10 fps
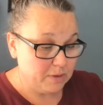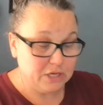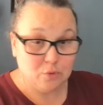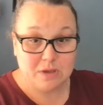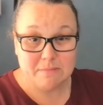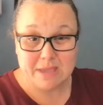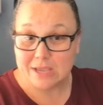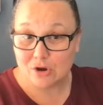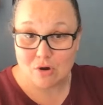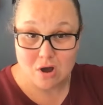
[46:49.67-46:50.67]
but you can
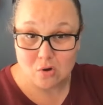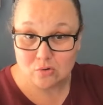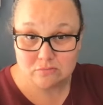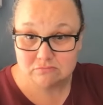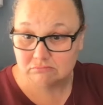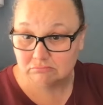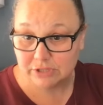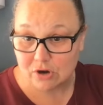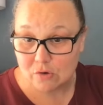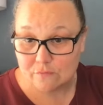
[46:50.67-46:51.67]
make your own
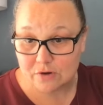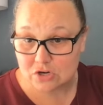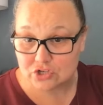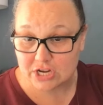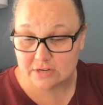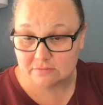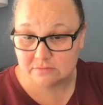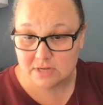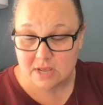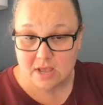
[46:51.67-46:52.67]
your own version
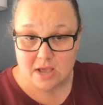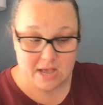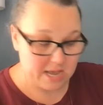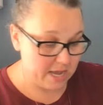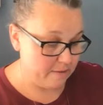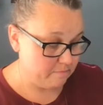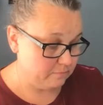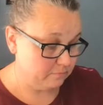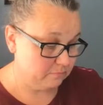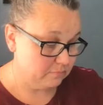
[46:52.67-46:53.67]

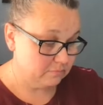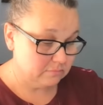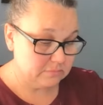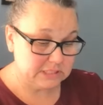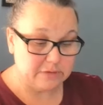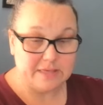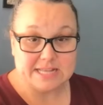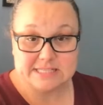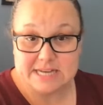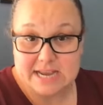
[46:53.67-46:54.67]
um, so
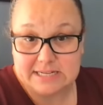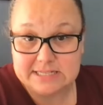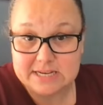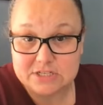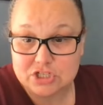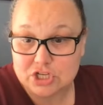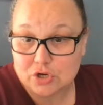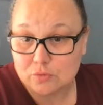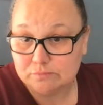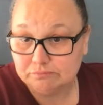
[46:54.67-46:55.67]
that's an idea
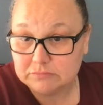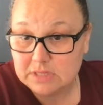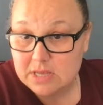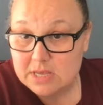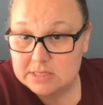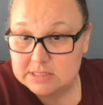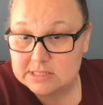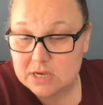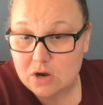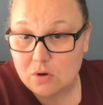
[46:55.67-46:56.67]
too
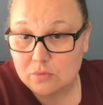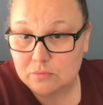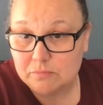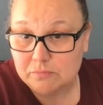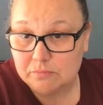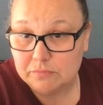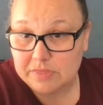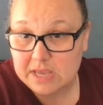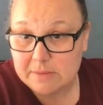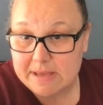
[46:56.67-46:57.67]
so
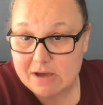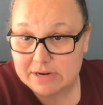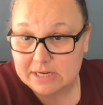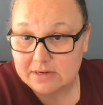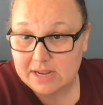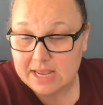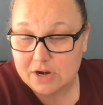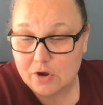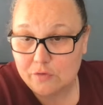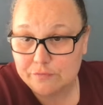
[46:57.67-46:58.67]
think about it
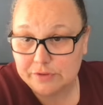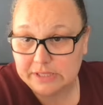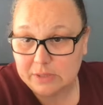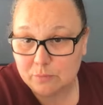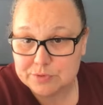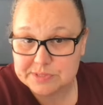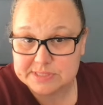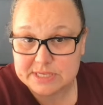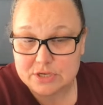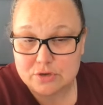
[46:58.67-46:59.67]
and hopefully we'll
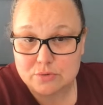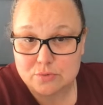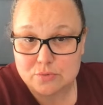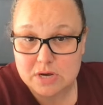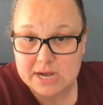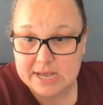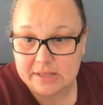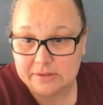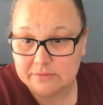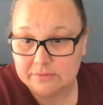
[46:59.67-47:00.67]
see you
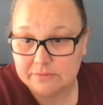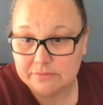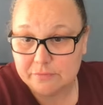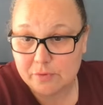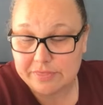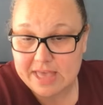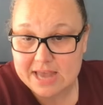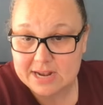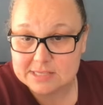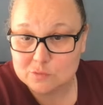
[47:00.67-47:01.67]
uh, for
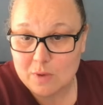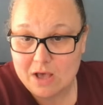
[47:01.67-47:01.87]
that as